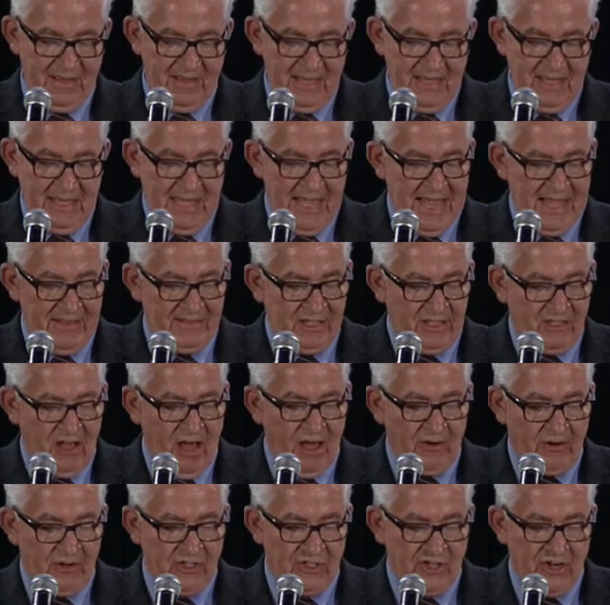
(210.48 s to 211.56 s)
He had the
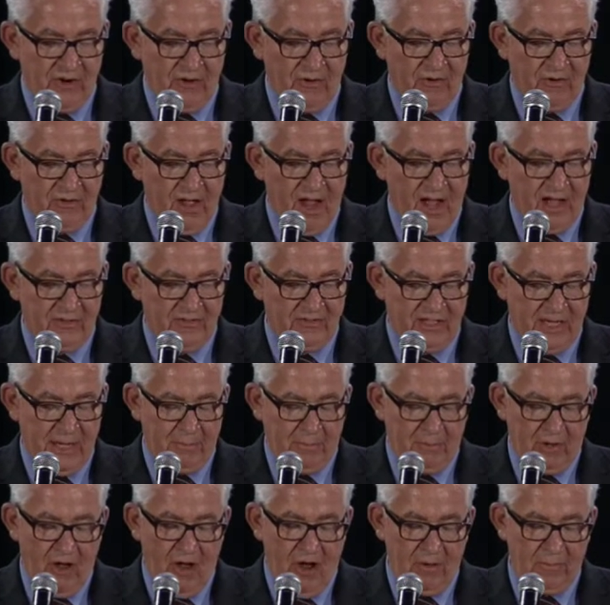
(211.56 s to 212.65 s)
Dollar General concept
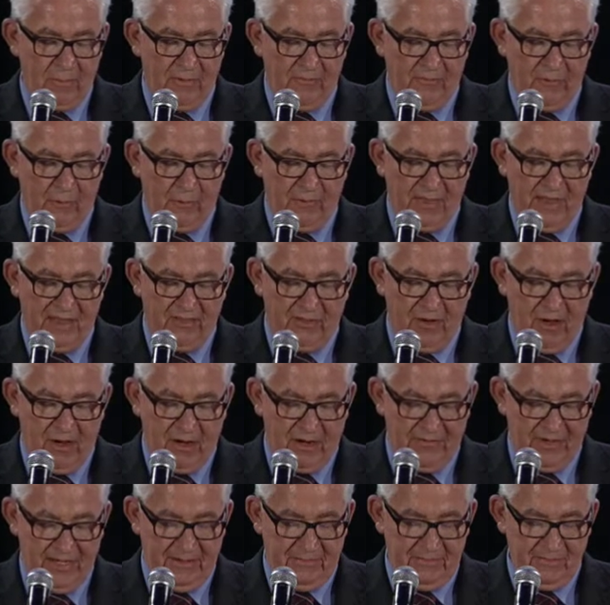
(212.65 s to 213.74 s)
long before they thought
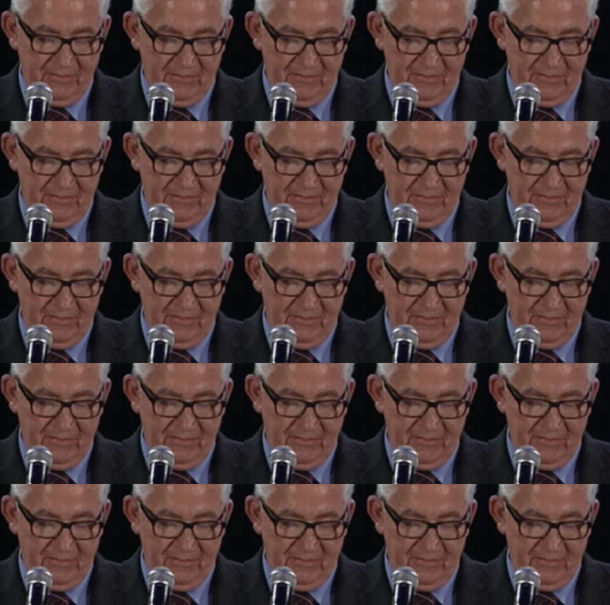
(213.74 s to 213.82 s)
of it.